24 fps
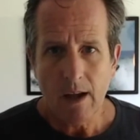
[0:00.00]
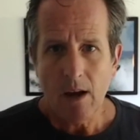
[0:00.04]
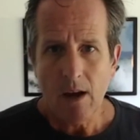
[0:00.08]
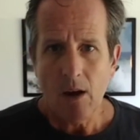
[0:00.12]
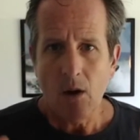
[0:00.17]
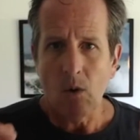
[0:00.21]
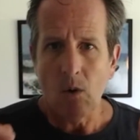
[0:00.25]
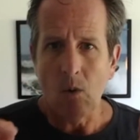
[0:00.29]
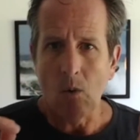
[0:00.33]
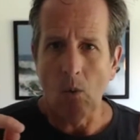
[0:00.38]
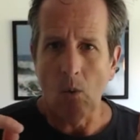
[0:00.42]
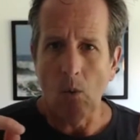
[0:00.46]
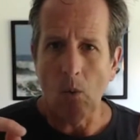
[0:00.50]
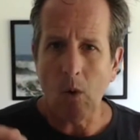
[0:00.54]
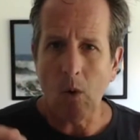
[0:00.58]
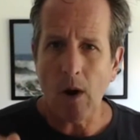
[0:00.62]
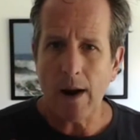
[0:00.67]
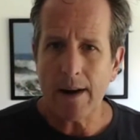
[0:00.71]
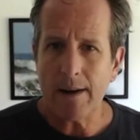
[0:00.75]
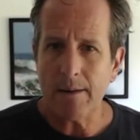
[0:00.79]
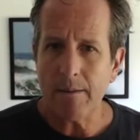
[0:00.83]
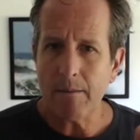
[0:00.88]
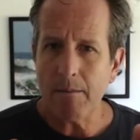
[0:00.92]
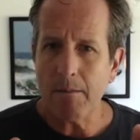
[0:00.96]

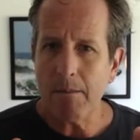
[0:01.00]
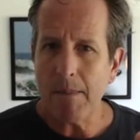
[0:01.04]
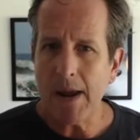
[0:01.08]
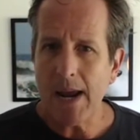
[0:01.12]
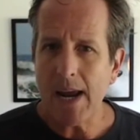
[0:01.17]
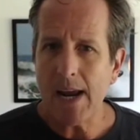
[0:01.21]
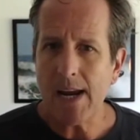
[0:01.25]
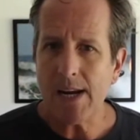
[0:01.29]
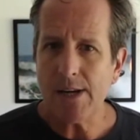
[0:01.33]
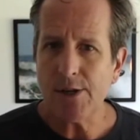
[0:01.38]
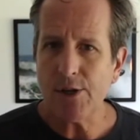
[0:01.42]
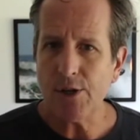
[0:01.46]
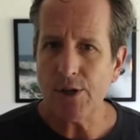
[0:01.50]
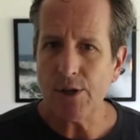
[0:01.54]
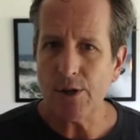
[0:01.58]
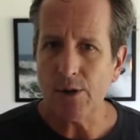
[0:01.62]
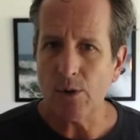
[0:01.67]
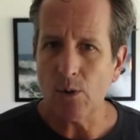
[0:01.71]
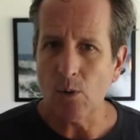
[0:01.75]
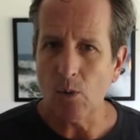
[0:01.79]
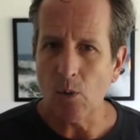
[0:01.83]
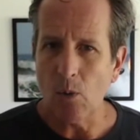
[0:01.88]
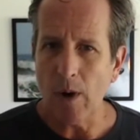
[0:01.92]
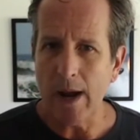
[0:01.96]
What made
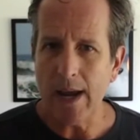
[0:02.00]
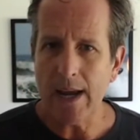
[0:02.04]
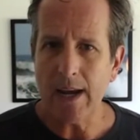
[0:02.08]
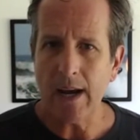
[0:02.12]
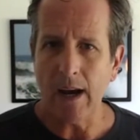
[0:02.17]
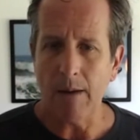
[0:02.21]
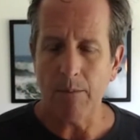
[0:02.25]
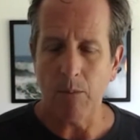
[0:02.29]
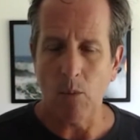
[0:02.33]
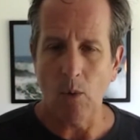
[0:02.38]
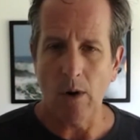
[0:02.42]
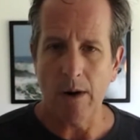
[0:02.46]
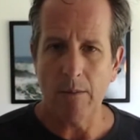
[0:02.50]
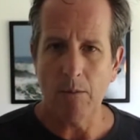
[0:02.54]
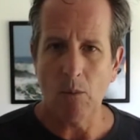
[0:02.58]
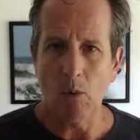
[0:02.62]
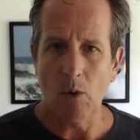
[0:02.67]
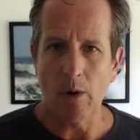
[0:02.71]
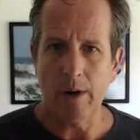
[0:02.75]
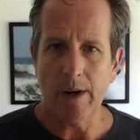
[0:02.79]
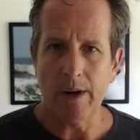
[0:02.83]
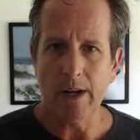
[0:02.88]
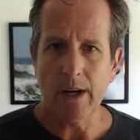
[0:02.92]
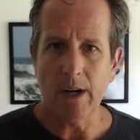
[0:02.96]
you wake up one
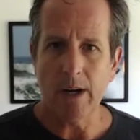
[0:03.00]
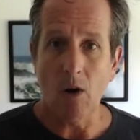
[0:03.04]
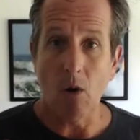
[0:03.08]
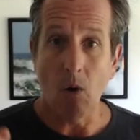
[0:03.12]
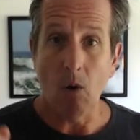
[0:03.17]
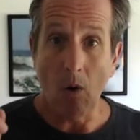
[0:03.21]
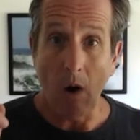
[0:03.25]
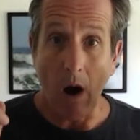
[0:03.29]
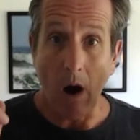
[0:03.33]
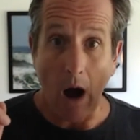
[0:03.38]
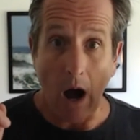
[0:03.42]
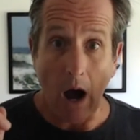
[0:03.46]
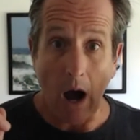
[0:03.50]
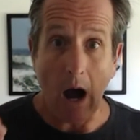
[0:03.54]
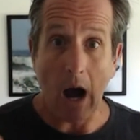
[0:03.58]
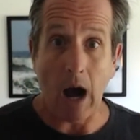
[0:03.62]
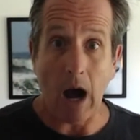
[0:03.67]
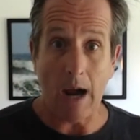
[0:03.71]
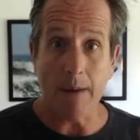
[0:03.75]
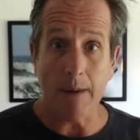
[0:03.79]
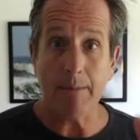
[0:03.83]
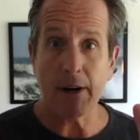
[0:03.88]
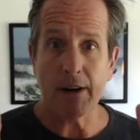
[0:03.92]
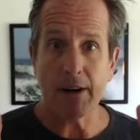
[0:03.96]
morning and go,
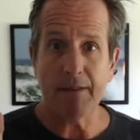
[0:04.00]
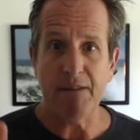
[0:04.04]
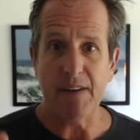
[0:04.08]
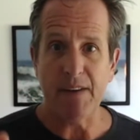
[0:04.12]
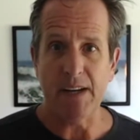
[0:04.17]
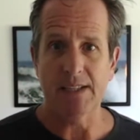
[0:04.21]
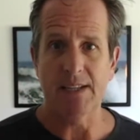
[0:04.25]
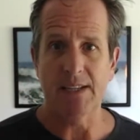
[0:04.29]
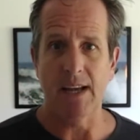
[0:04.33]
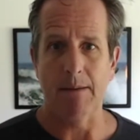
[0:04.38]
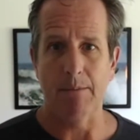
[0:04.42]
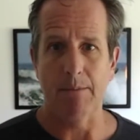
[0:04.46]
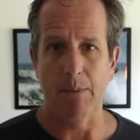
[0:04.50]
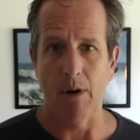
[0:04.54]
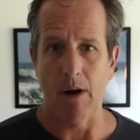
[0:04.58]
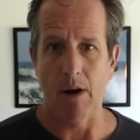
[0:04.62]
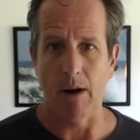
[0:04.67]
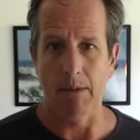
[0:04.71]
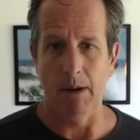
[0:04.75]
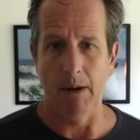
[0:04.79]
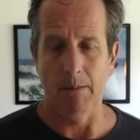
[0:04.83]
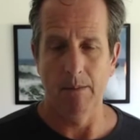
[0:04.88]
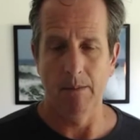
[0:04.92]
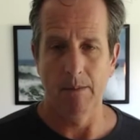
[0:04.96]
I'm going to fix that
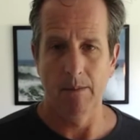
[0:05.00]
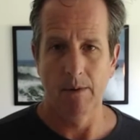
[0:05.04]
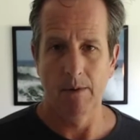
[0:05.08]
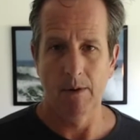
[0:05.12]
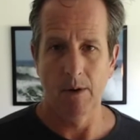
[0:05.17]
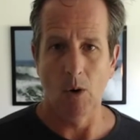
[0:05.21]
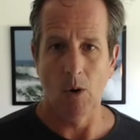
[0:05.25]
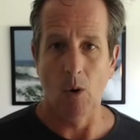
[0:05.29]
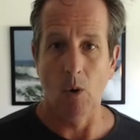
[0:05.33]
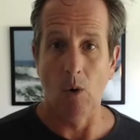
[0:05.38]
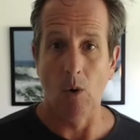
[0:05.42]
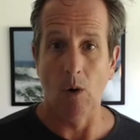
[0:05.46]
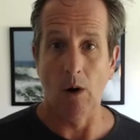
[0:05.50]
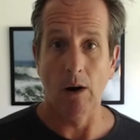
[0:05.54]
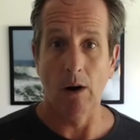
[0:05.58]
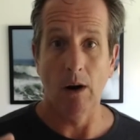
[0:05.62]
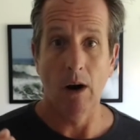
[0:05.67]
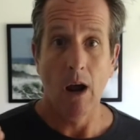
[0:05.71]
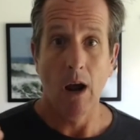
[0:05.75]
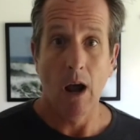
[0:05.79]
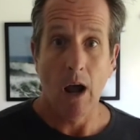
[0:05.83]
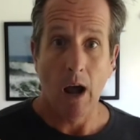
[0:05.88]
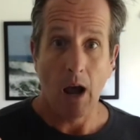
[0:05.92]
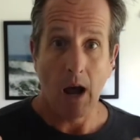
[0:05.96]
problem?
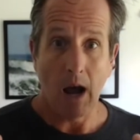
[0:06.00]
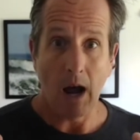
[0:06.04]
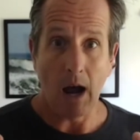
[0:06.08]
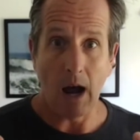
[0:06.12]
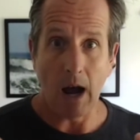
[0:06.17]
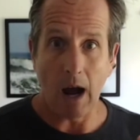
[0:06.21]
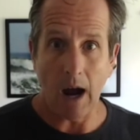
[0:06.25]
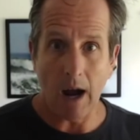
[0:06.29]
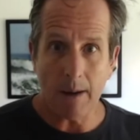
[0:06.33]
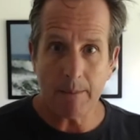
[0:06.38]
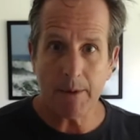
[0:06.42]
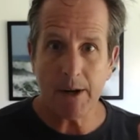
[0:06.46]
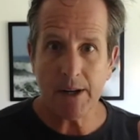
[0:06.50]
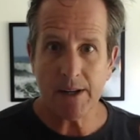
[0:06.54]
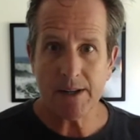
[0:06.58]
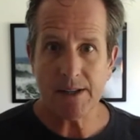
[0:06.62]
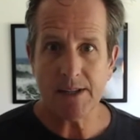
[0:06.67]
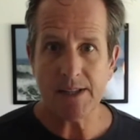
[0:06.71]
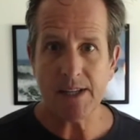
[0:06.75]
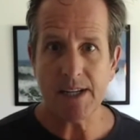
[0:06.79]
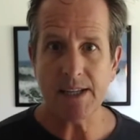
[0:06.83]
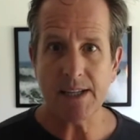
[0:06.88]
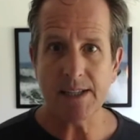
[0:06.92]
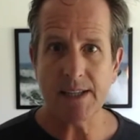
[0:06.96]
Or I'm going to
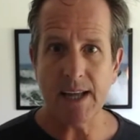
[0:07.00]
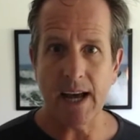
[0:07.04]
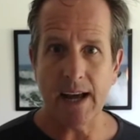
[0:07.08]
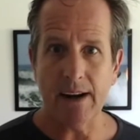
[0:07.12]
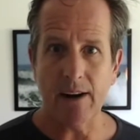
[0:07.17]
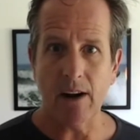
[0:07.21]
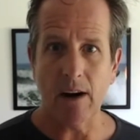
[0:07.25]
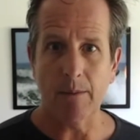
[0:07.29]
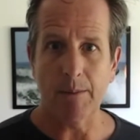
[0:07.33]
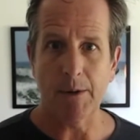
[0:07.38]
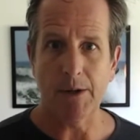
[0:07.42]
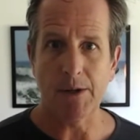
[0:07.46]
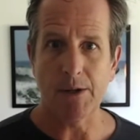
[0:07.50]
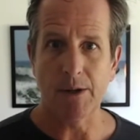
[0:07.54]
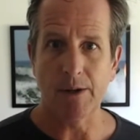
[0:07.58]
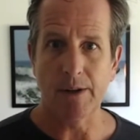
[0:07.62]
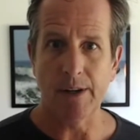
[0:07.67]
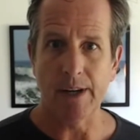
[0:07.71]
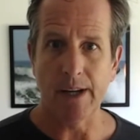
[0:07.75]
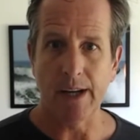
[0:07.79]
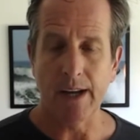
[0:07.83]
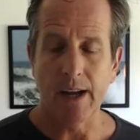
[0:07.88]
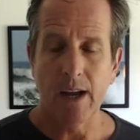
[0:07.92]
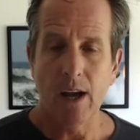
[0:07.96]
seize that
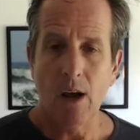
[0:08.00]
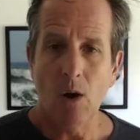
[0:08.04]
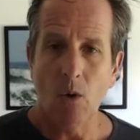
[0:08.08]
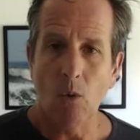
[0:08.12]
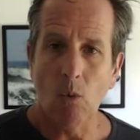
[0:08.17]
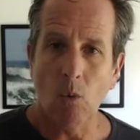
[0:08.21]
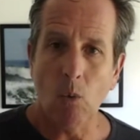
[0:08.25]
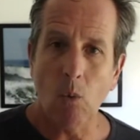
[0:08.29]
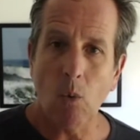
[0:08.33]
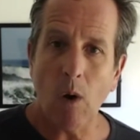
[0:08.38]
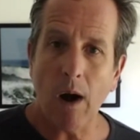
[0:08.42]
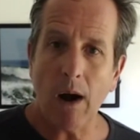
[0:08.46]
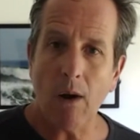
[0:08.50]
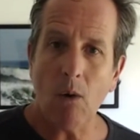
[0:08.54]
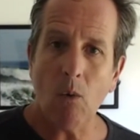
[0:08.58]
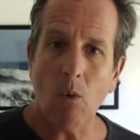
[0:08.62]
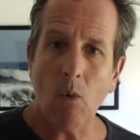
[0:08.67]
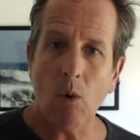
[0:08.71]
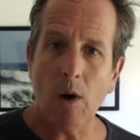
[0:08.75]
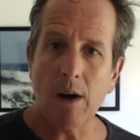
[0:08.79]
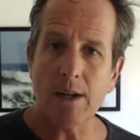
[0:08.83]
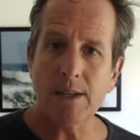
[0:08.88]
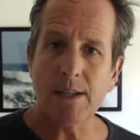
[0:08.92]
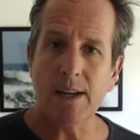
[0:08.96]
opportunity? What
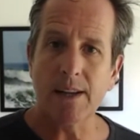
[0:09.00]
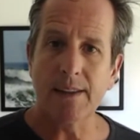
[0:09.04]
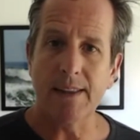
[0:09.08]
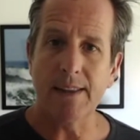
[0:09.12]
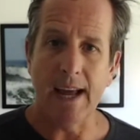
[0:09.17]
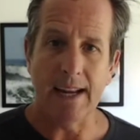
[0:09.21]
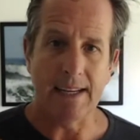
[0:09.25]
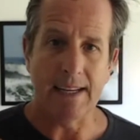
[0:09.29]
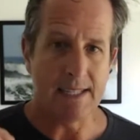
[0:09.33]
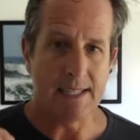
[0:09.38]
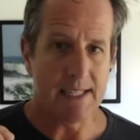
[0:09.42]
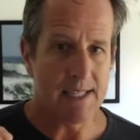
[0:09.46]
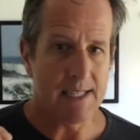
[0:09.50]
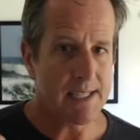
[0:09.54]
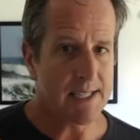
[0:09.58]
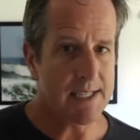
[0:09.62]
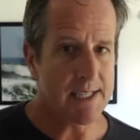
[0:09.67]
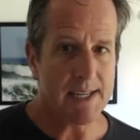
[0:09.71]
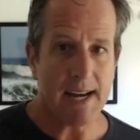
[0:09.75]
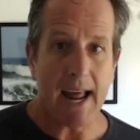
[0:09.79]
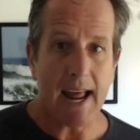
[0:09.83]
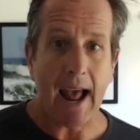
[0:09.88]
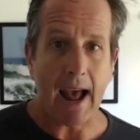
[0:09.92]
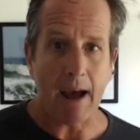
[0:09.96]
was it that
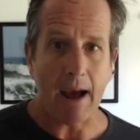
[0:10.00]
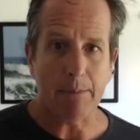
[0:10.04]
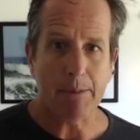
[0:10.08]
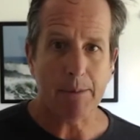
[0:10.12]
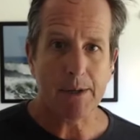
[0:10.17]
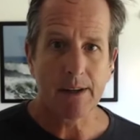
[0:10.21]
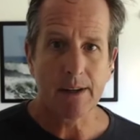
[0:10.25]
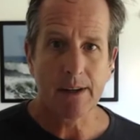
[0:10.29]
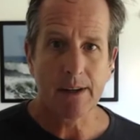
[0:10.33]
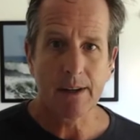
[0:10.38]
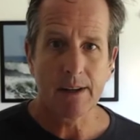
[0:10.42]
snapped?